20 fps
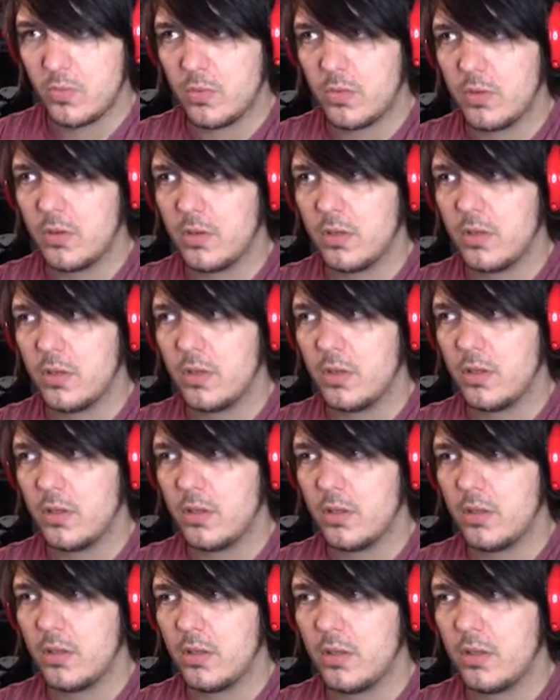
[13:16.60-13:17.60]

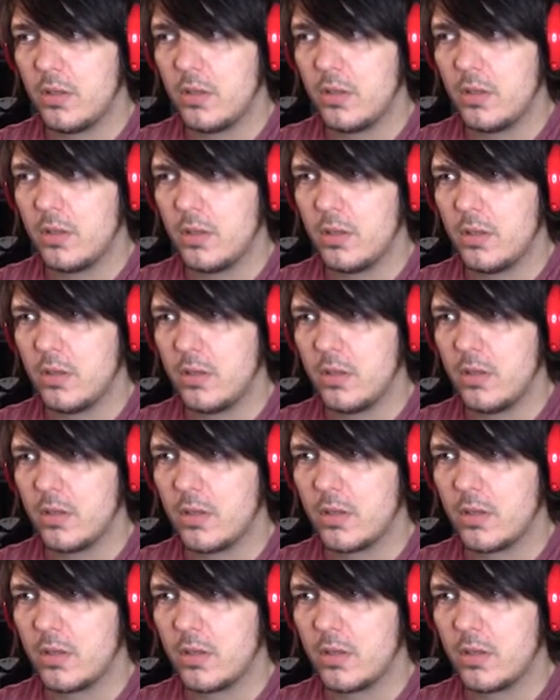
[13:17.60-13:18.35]
(silence)